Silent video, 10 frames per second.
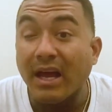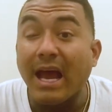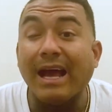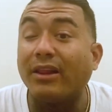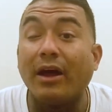
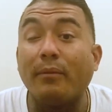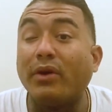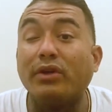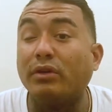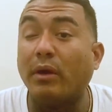Hell, I'm
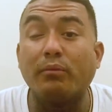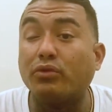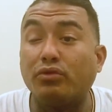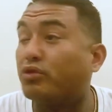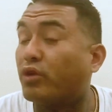on.
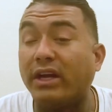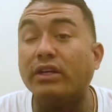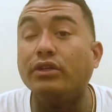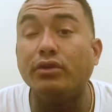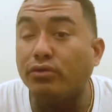I'm creating a
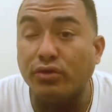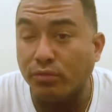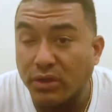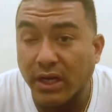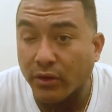
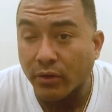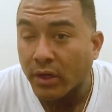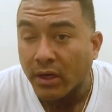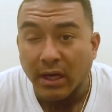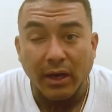YouTube channel,
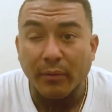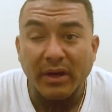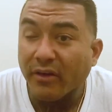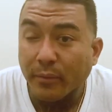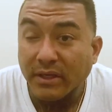and I'm in
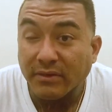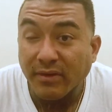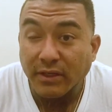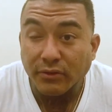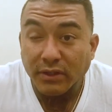everybody's
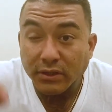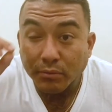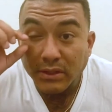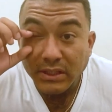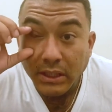face with this
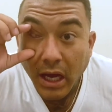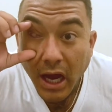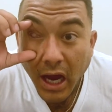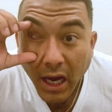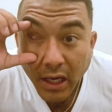missing
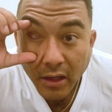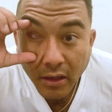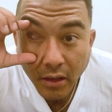eye.